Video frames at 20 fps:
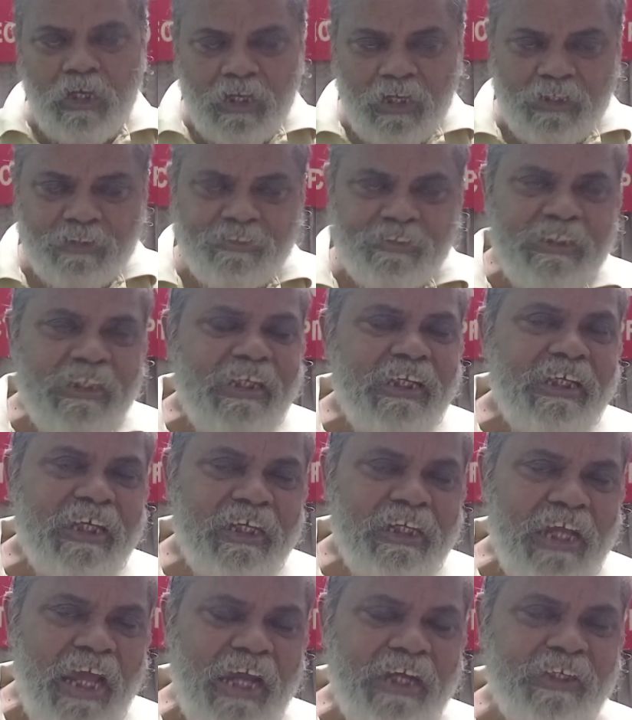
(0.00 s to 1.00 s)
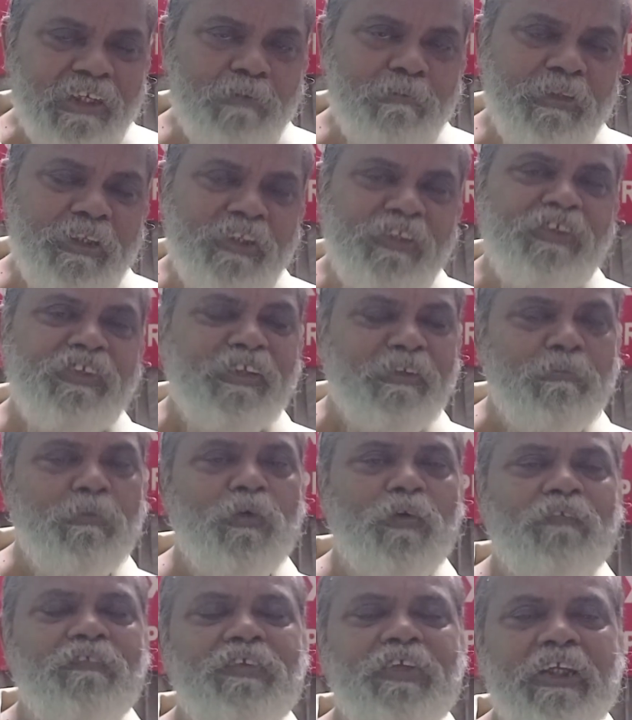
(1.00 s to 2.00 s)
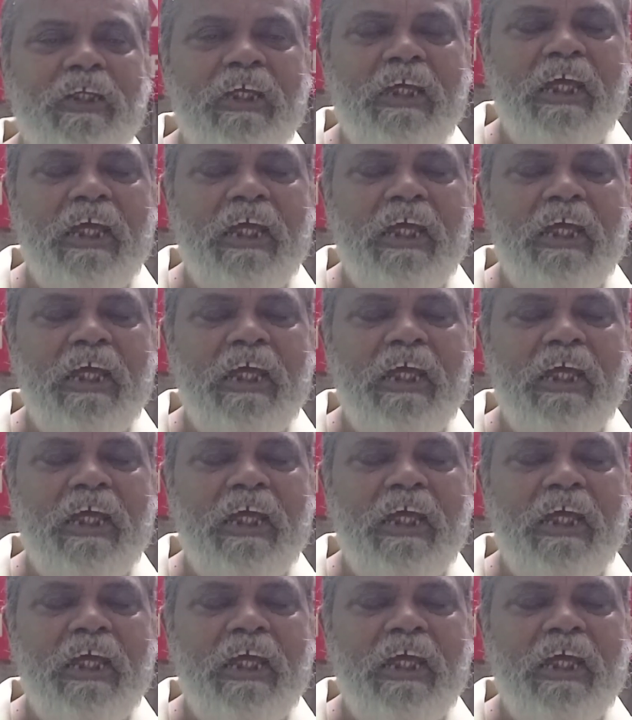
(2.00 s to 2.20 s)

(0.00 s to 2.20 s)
a silicon atom is removed